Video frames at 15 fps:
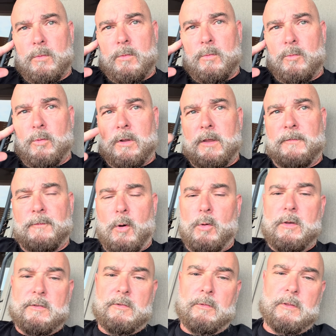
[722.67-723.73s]
really
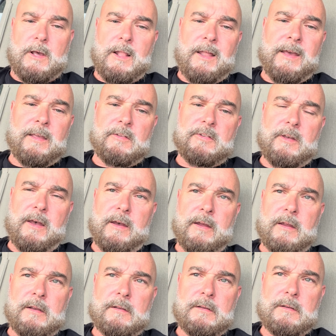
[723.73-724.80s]
focus on the client
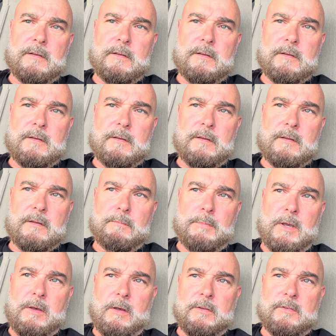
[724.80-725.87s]
side,
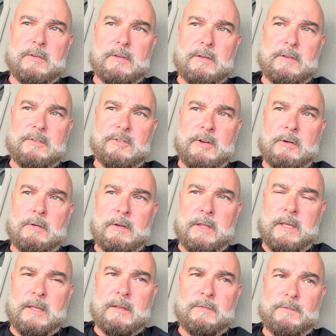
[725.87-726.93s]
because
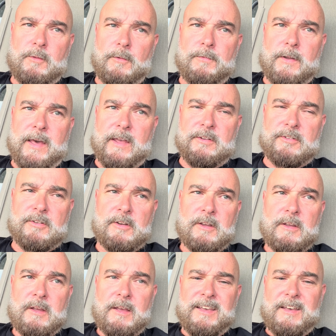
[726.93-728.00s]
generally for flash
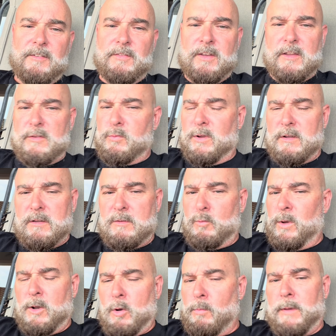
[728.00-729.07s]
events
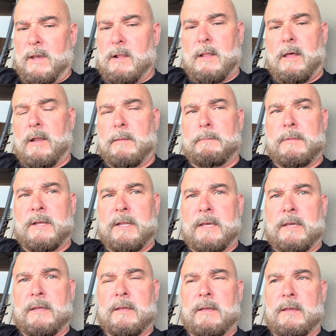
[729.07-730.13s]
we don't make a lot of
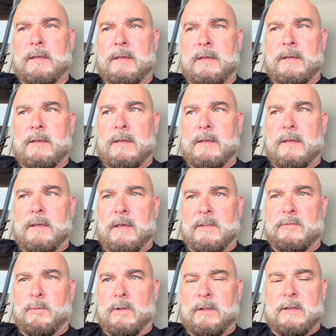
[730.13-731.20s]
money.
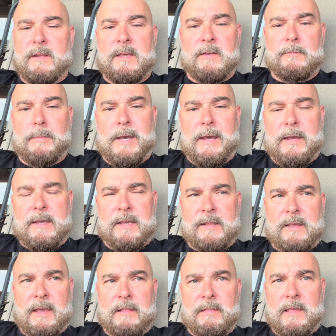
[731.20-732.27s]
It's really to give back,
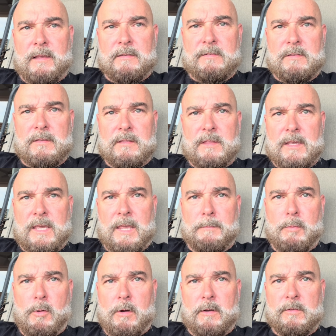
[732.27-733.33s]
and that's the key
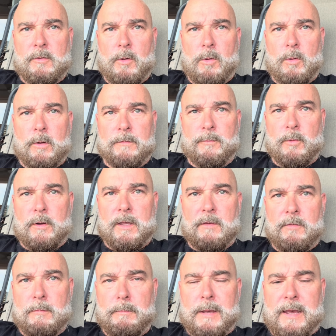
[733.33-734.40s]
part. So if we're
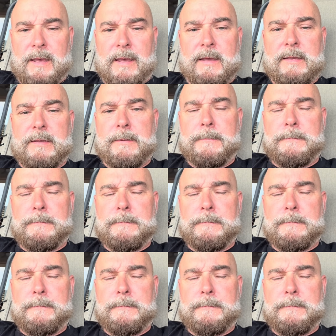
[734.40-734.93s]
giving back,